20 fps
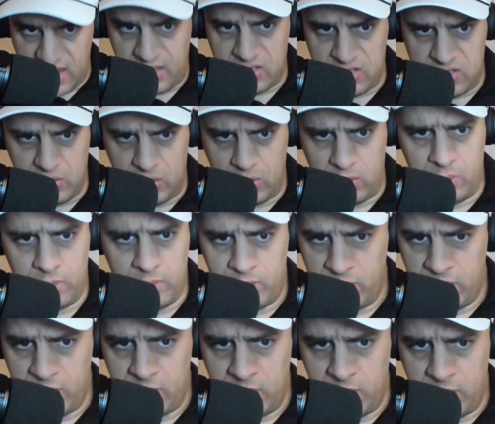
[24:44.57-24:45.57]
take its toll.
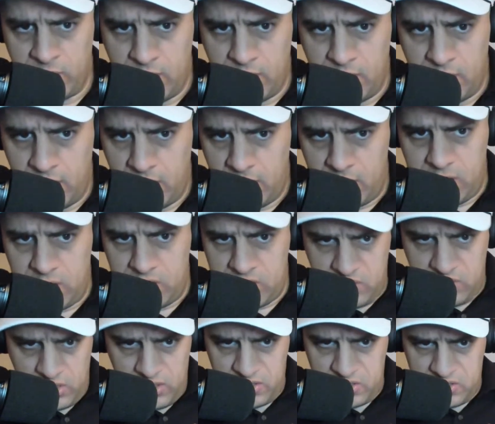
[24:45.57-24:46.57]
It
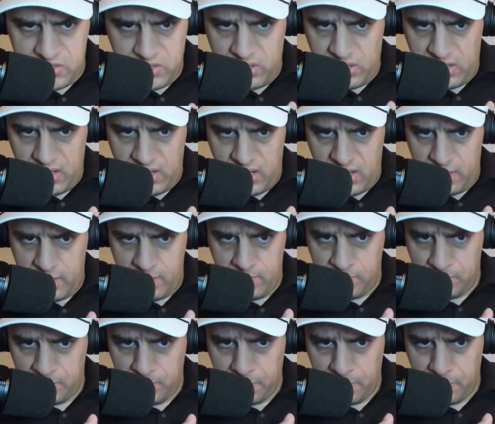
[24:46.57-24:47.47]
started to show